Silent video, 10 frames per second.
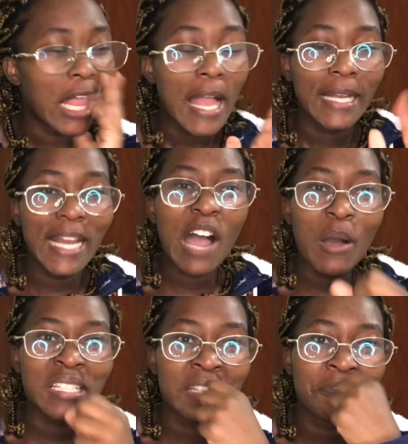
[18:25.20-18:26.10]
Now I
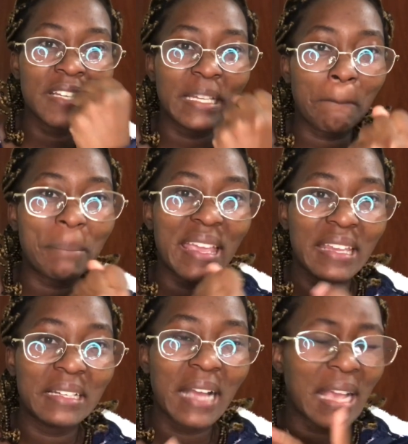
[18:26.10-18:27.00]
started feeling
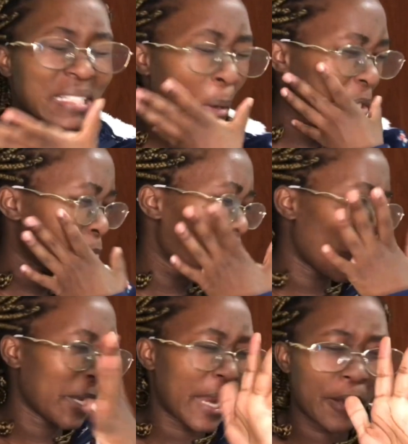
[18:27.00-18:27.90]
pain, guys. I was
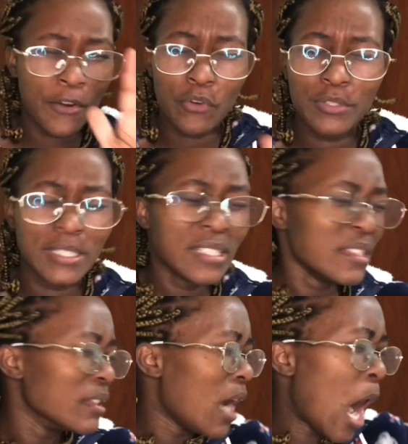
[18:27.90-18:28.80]
walking around.
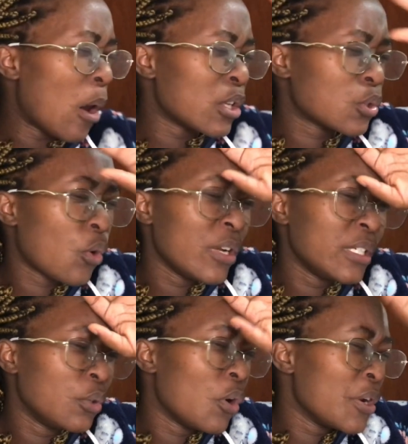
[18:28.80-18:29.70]
I was calling
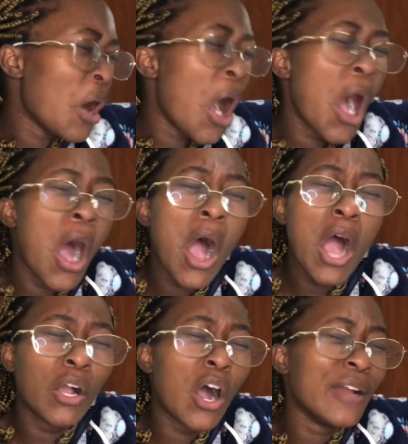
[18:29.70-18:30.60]
God. Oh,
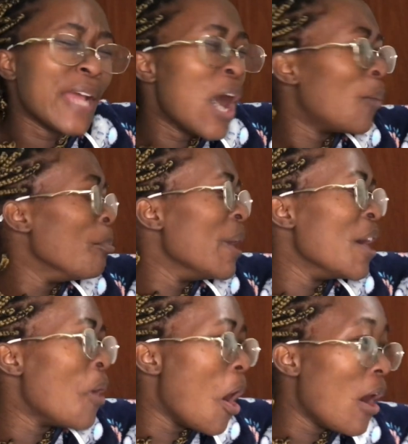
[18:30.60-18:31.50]
God, help me.
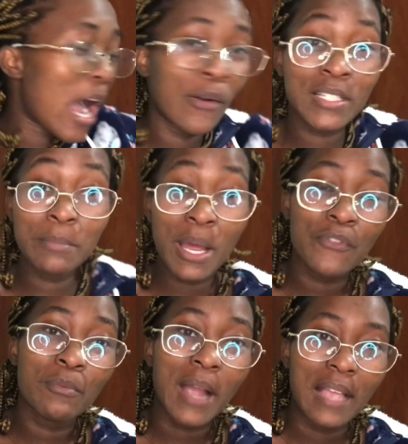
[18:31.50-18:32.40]
Oh. I was in my
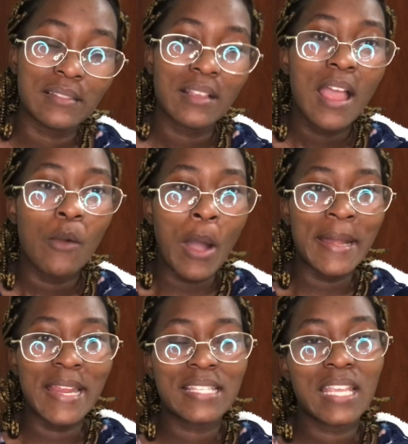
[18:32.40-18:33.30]
room, guys. One
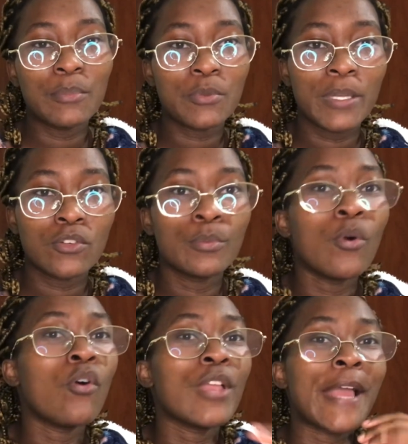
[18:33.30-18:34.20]
nurse came to me and told me,
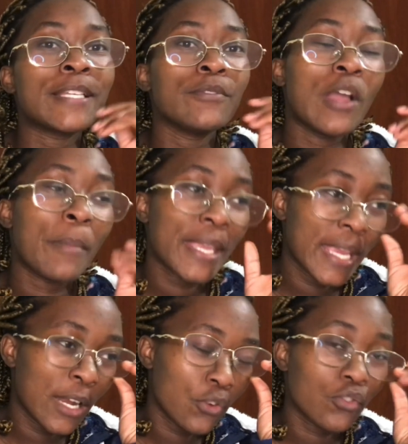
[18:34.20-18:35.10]
oh, yeah, you are making a
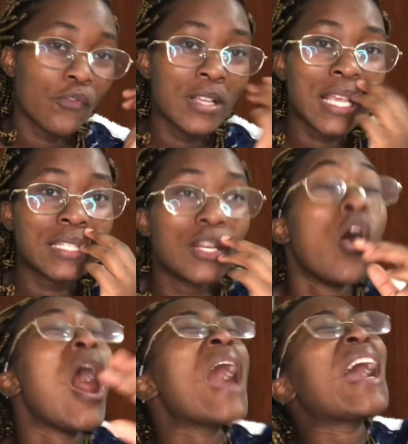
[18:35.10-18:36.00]
lot of noise. I said,
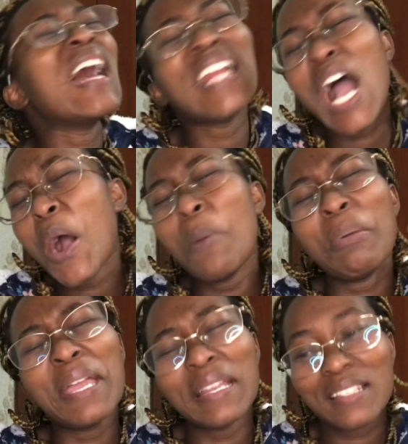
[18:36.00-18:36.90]
oh, God, help
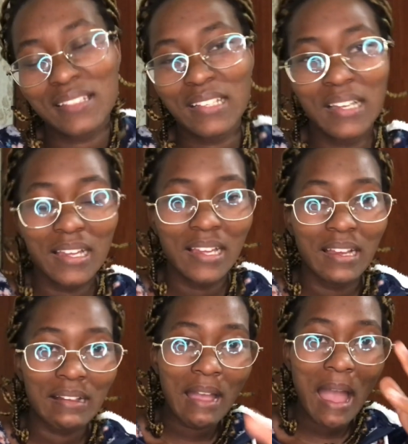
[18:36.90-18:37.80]
it.
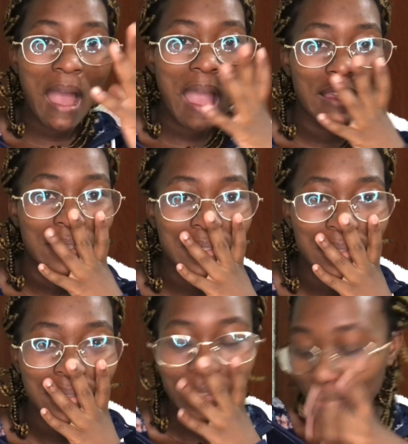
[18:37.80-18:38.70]
Guys,
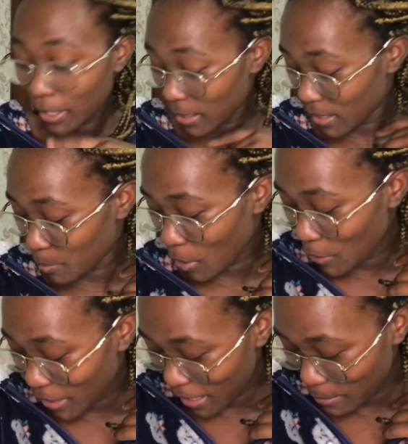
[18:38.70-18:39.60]
look at this boy
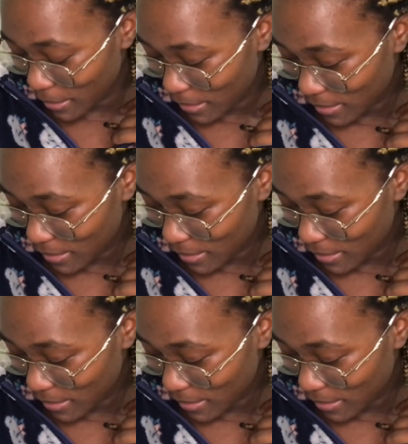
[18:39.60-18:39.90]
looking at me.